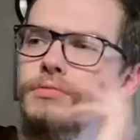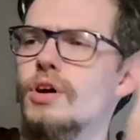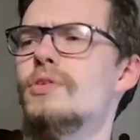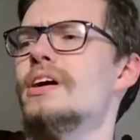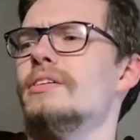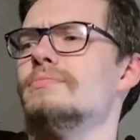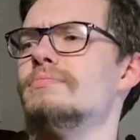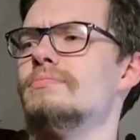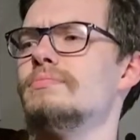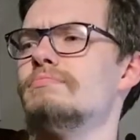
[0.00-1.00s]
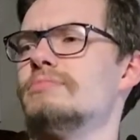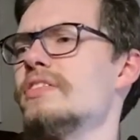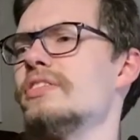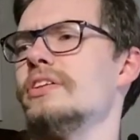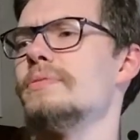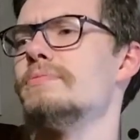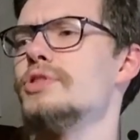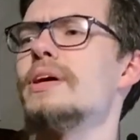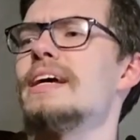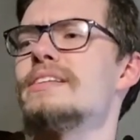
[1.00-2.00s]
Oh yeah, definitely.
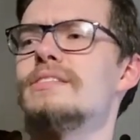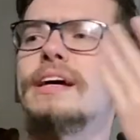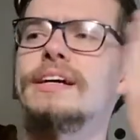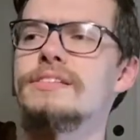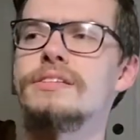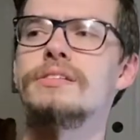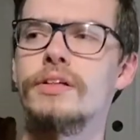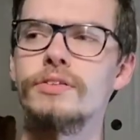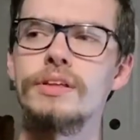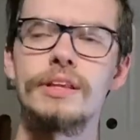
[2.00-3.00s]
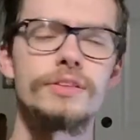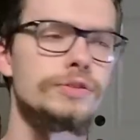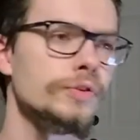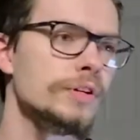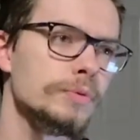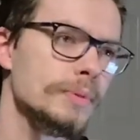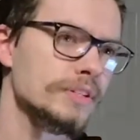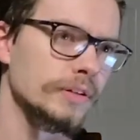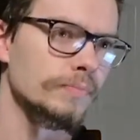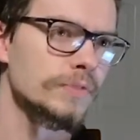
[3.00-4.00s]
So I guess that's another thing that the Saurians were
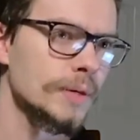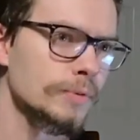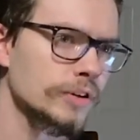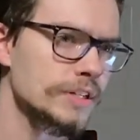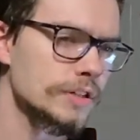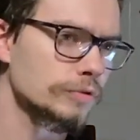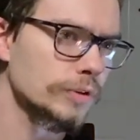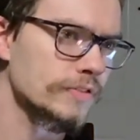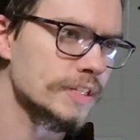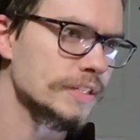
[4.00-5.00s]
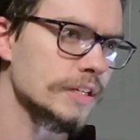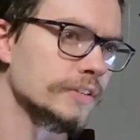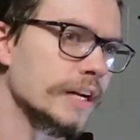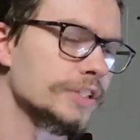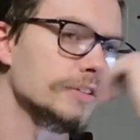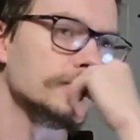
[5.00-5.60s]
missing. Some crazy rule of 6 interaction.